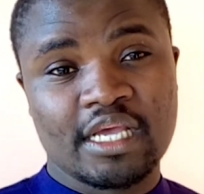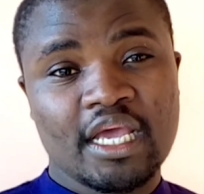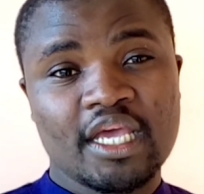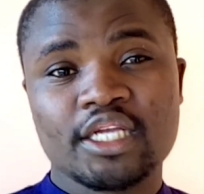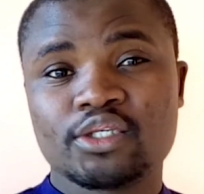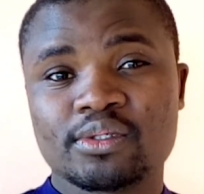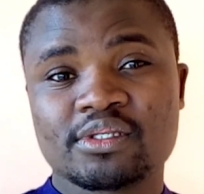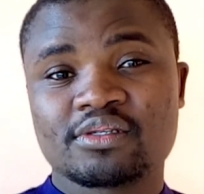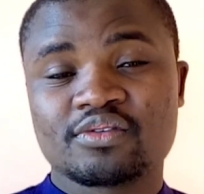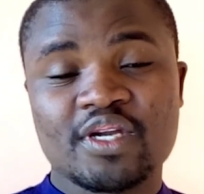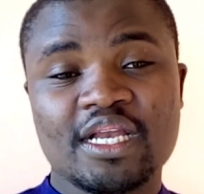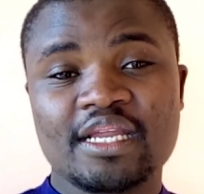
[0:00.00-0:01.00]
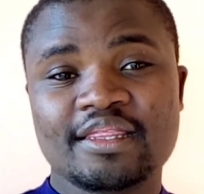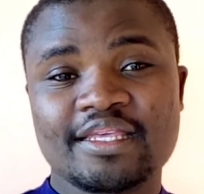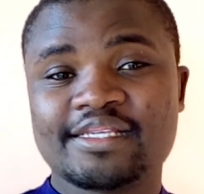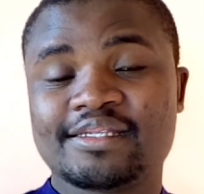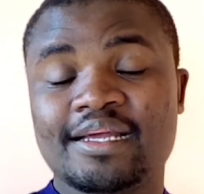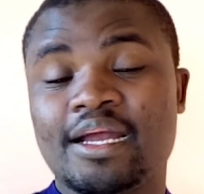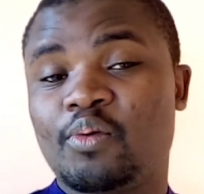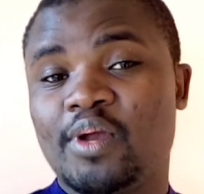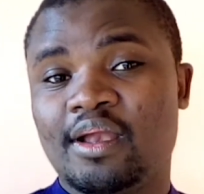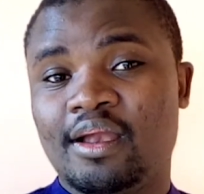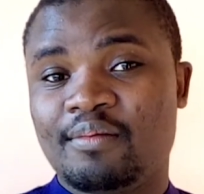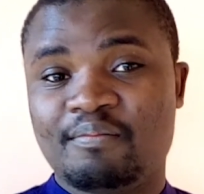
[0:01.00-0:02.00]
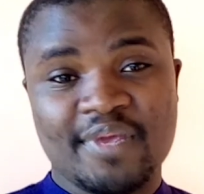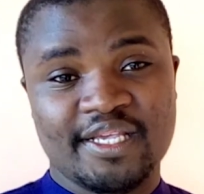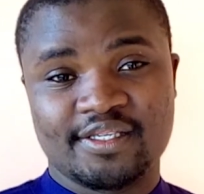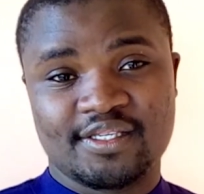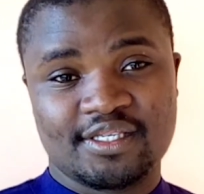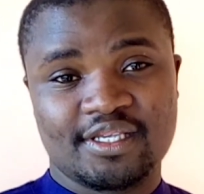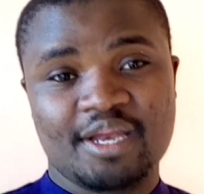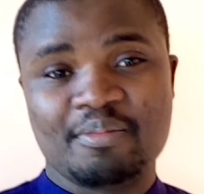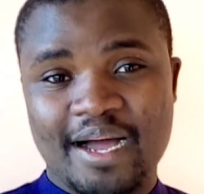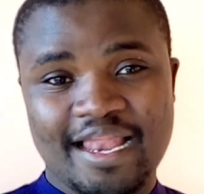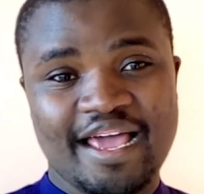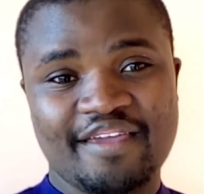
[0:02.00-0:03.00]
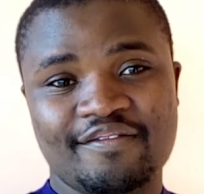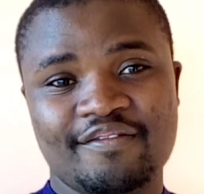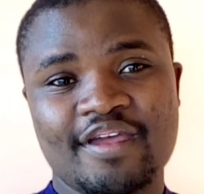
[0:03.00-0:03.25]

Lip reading: It was really things that I would miss in my life.